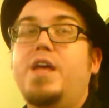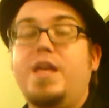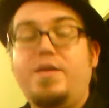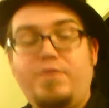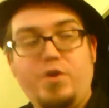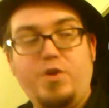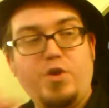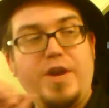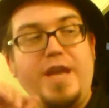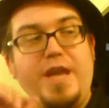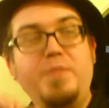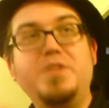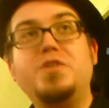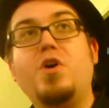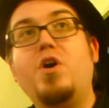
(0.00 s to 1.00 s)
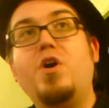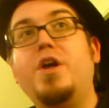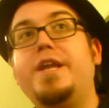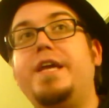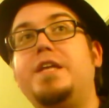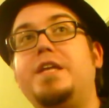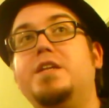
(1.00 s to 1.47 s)
If your name is
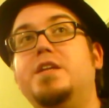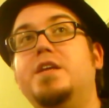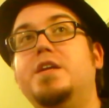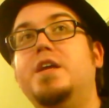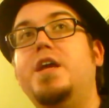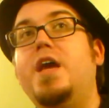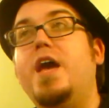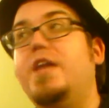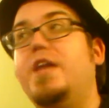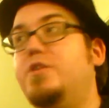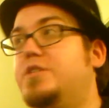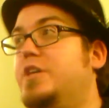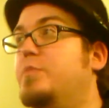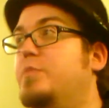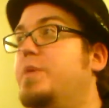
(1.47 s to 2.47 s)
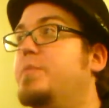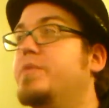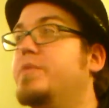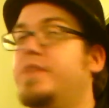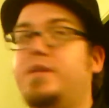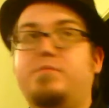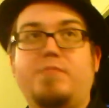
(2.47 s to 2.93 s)
on it, and you tell people
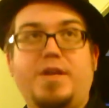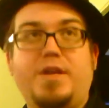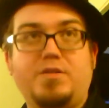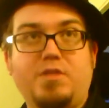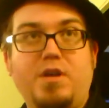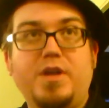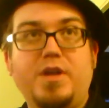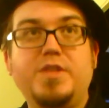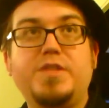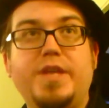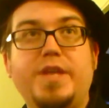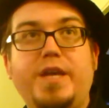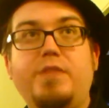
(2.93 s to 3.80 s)
that as long as